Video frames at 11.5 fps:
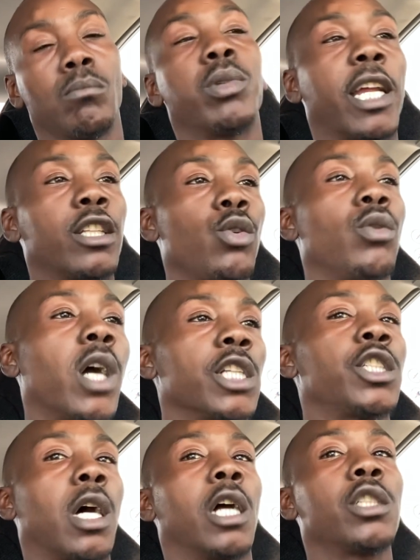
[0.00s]
But I do got
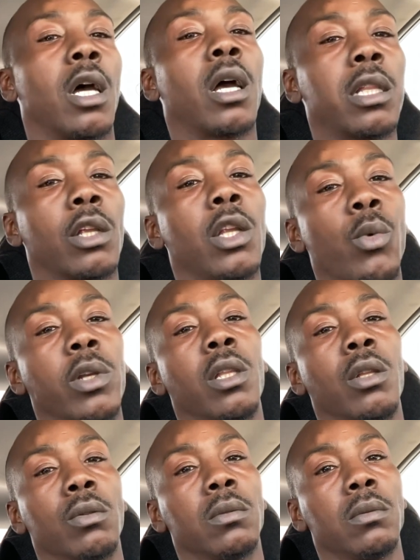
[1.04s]
John clearly winning,
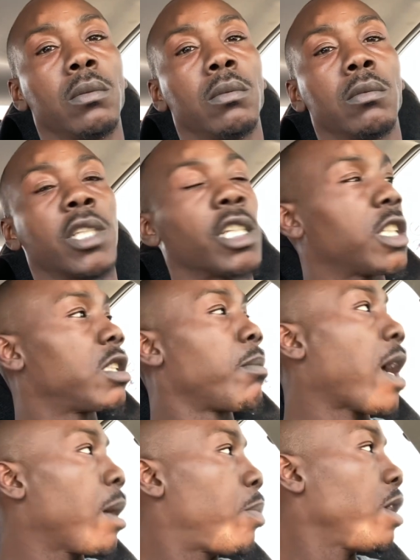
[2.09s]
though. That's just in
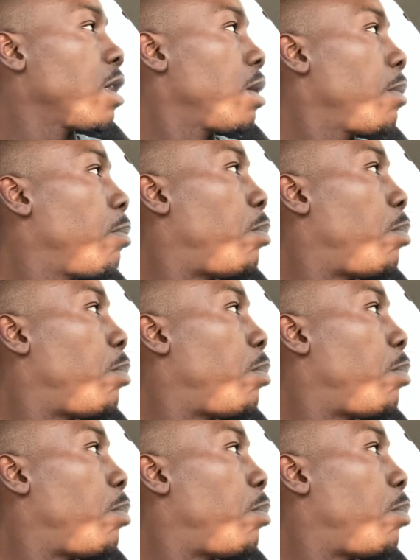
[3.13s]
my opinion.